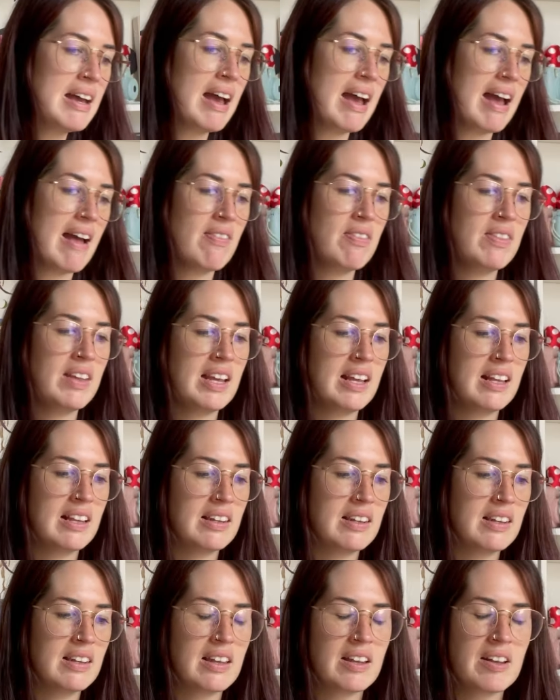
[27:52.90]
and
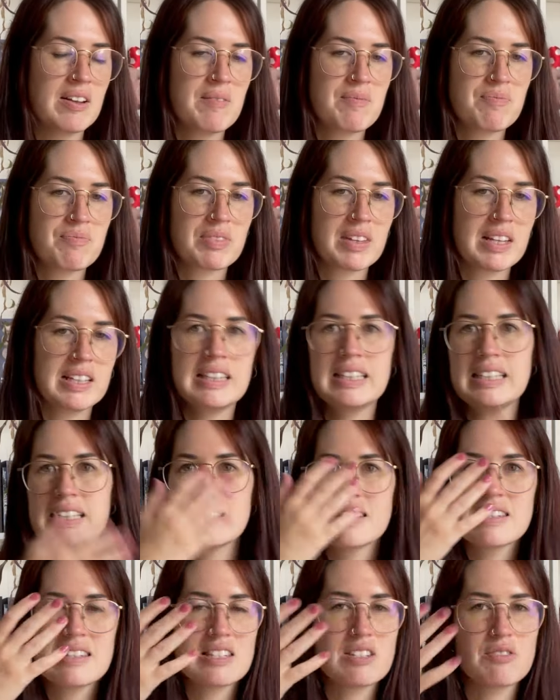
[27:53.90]
then
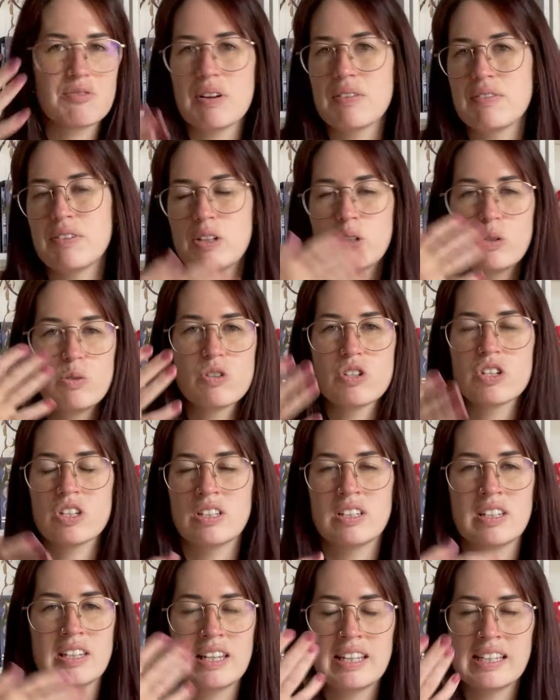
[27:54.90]
leads this
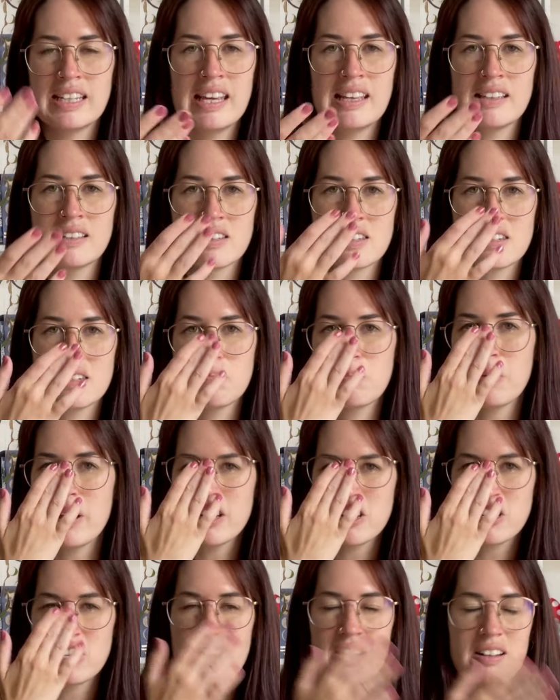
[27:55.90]
revolution against
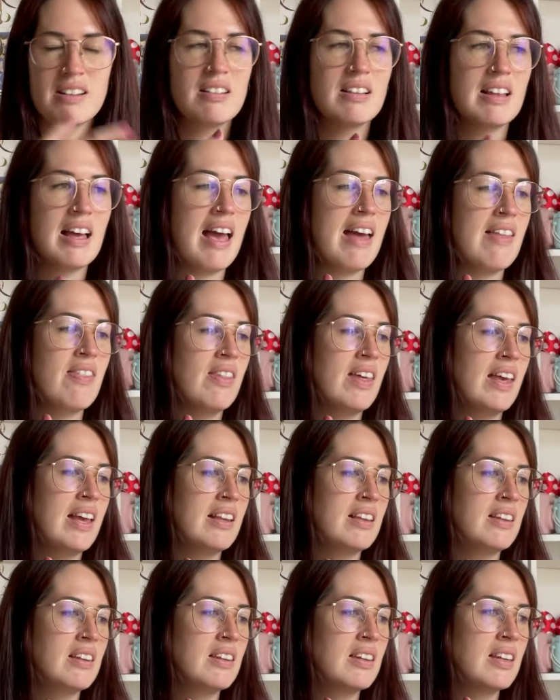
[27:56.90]
Bashel, and
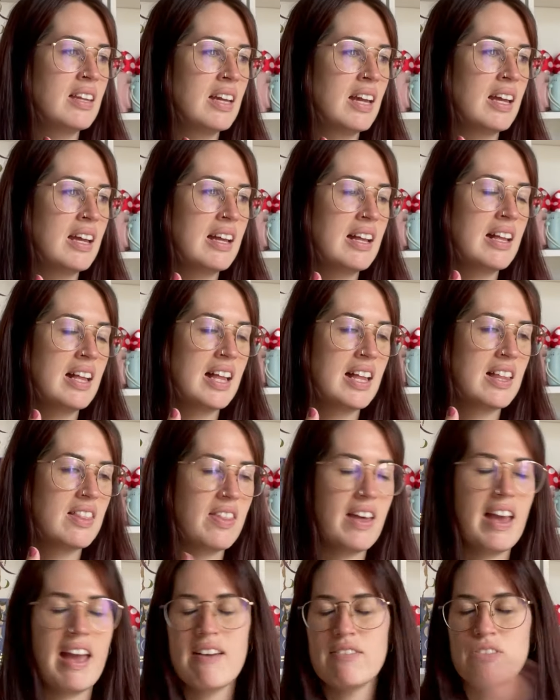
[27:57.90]
then
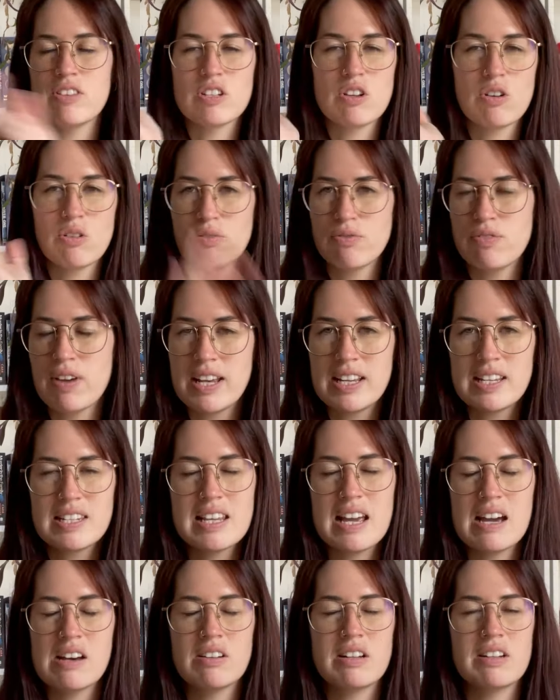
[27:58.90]
they have this whole face
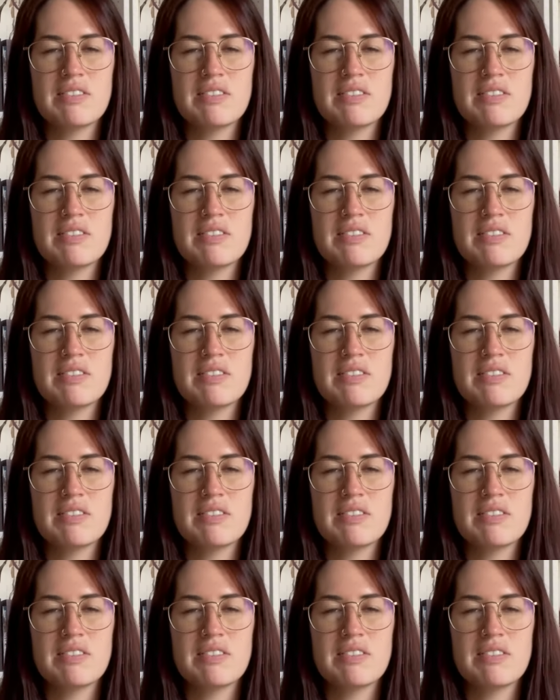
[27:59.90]
down and